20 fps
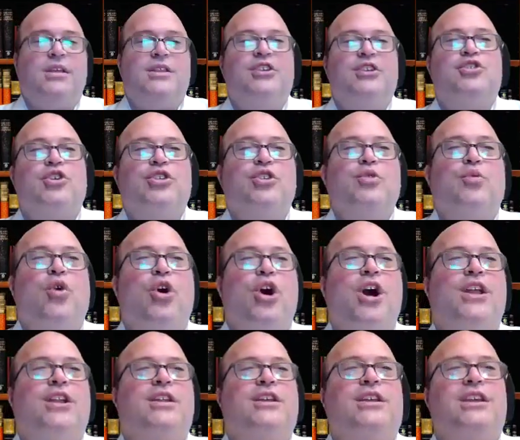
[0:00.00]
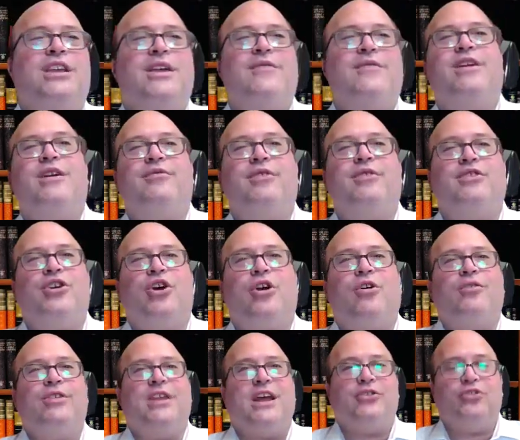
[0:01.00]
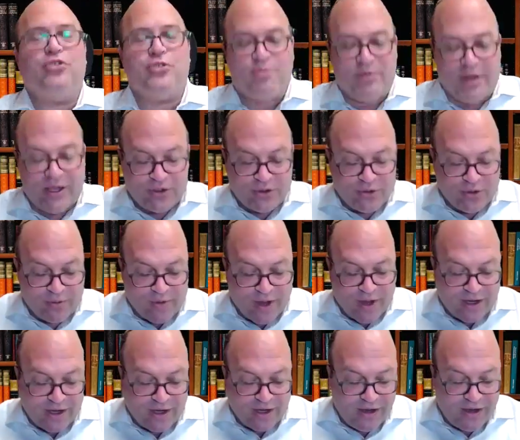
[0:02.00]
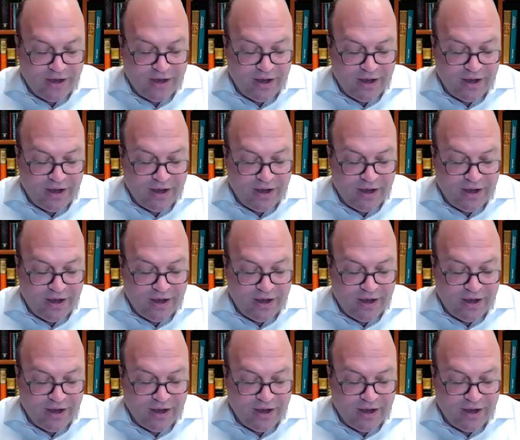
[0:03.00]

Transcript: There's only one giving of the Torah, and that took place already.